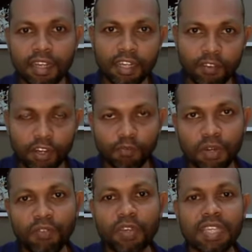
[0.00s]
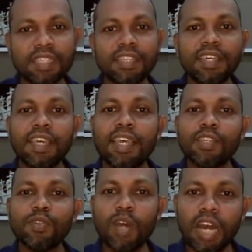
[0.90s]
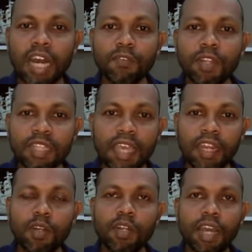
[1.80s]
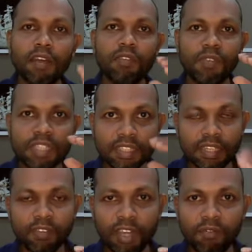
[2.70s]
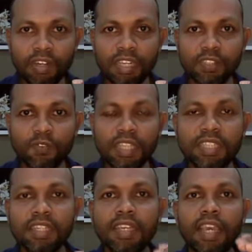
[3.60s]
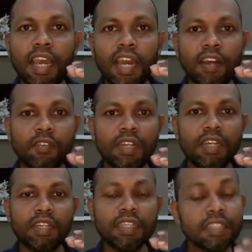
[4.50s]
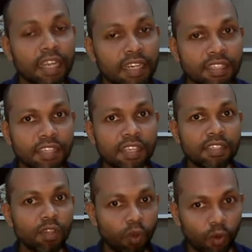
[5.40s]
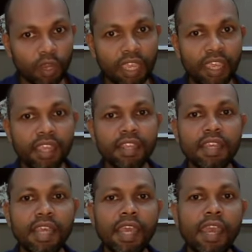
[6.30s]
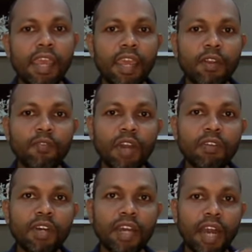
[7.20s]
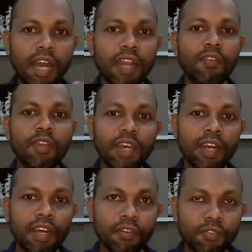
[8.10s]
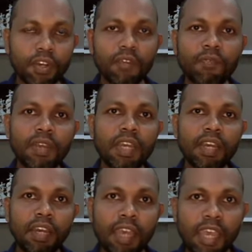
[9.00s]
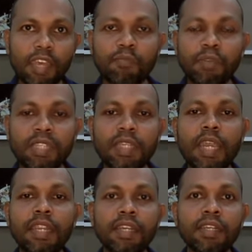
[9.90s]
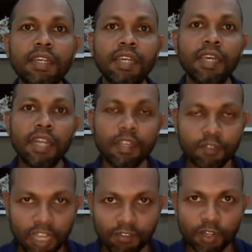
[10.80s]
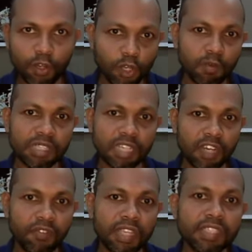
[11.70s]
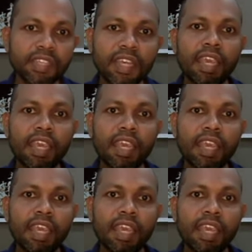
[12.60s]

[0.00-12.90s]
development phase. So after that, our business requirement is fixed, our risk analysis is okay, and our hardware, firmware, app design requirement documents are fixed.